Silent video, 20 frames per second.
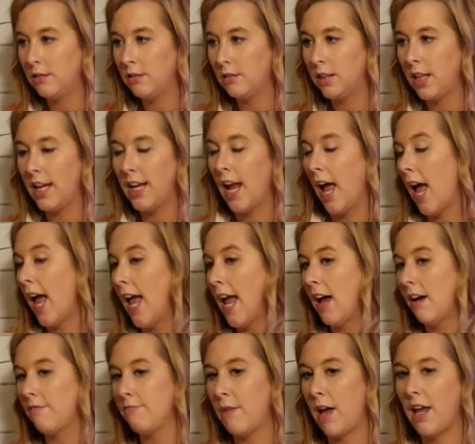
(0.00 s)
like, I
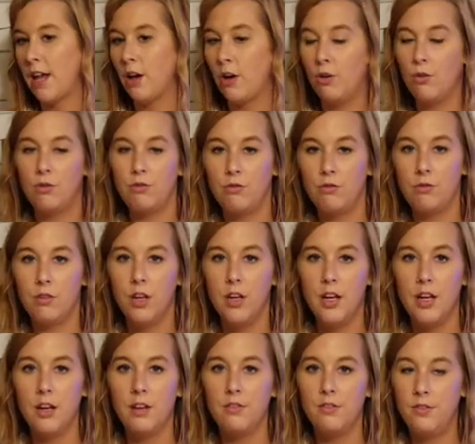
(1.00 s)
have my own
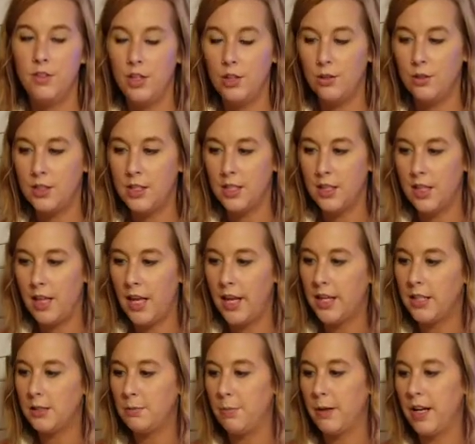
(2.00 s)
views and
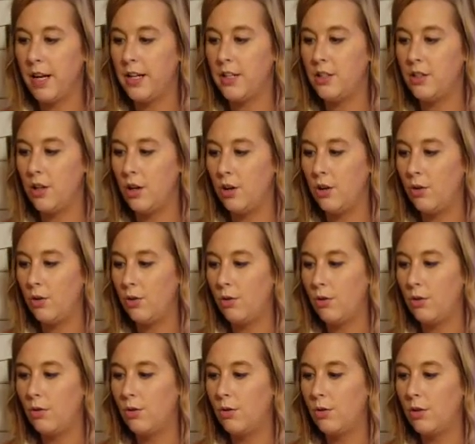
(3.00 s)
things, but I don't